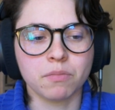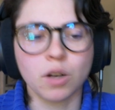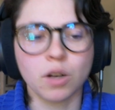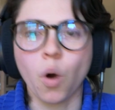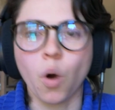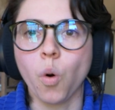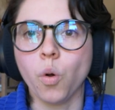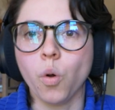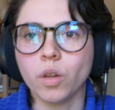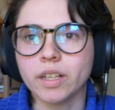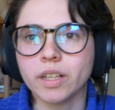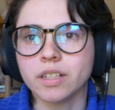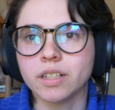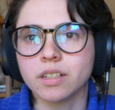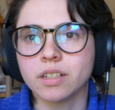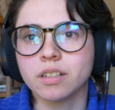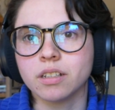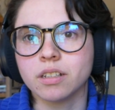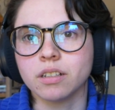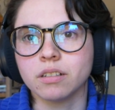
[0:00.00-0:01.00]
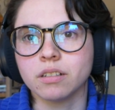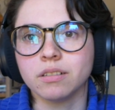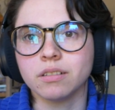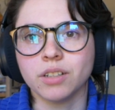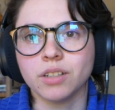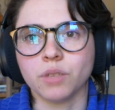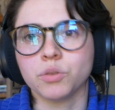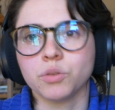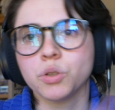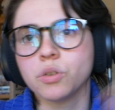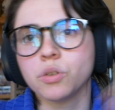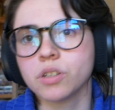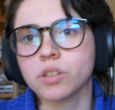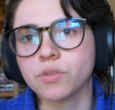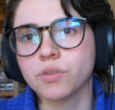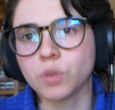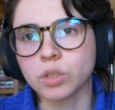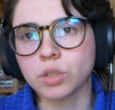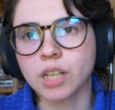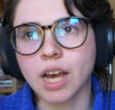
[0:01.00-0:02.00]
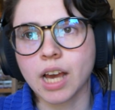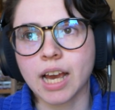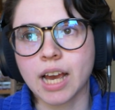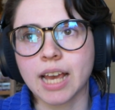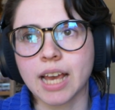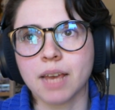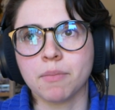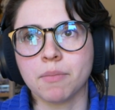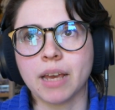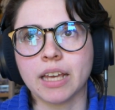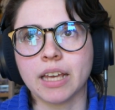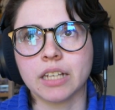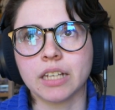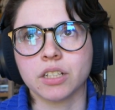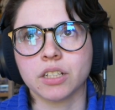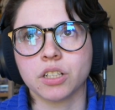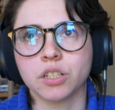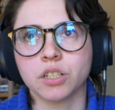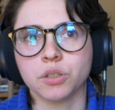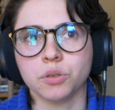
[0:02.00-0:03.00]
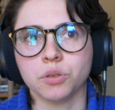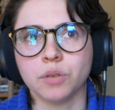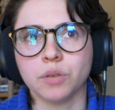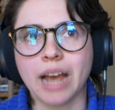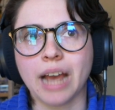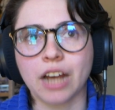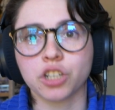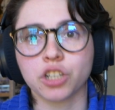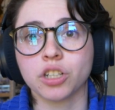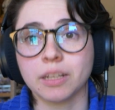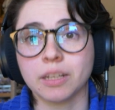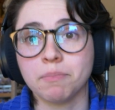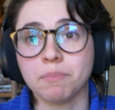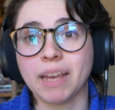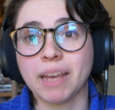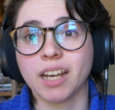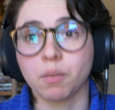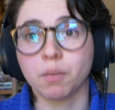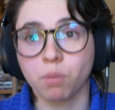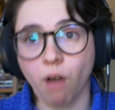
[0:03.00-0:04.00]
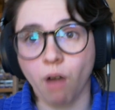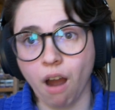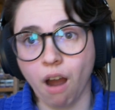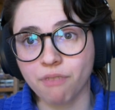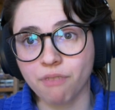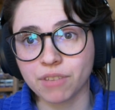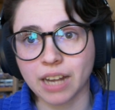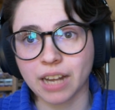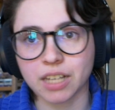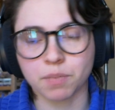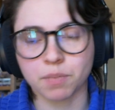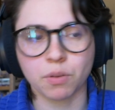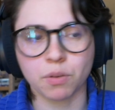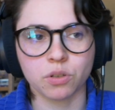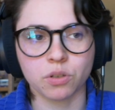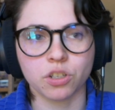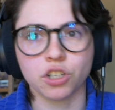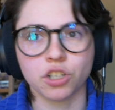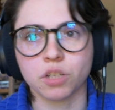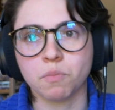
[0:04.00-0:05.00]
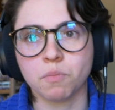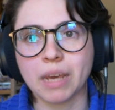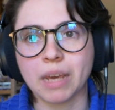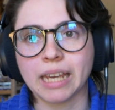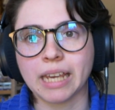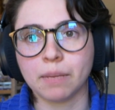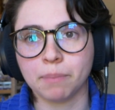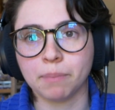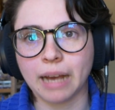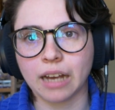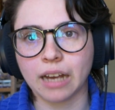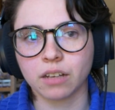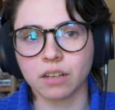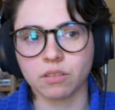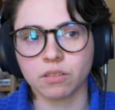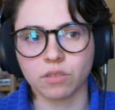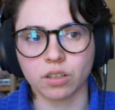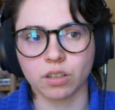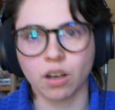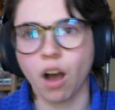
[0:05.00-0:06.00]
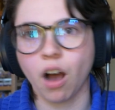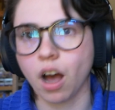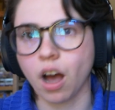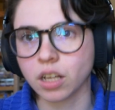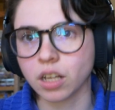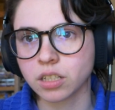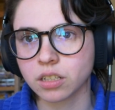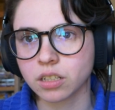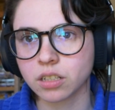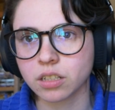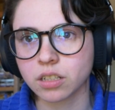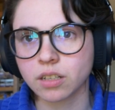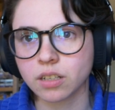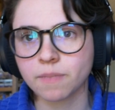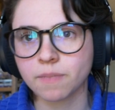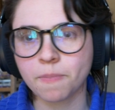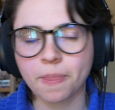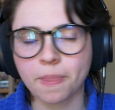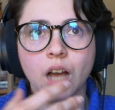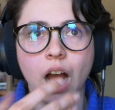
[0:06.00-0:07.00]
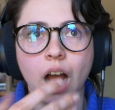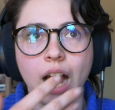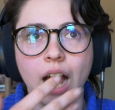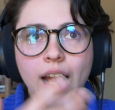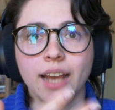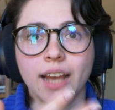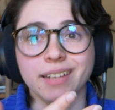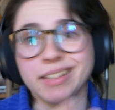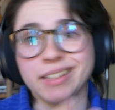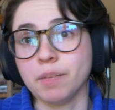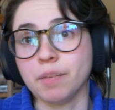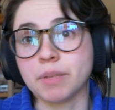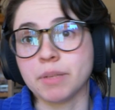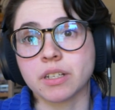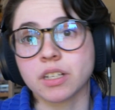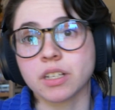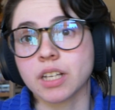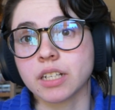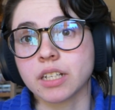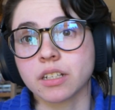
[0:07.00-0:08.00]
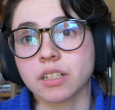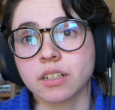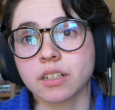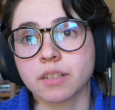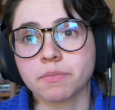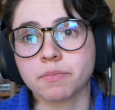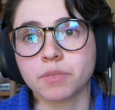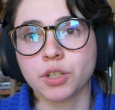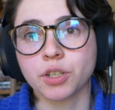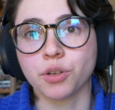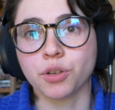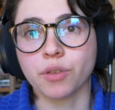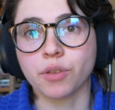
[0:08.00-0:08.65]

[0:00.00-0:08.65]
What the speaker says: goal is to, you know, do this full time and to actually make a profit as opposed to just making back the costs. I need a business license to do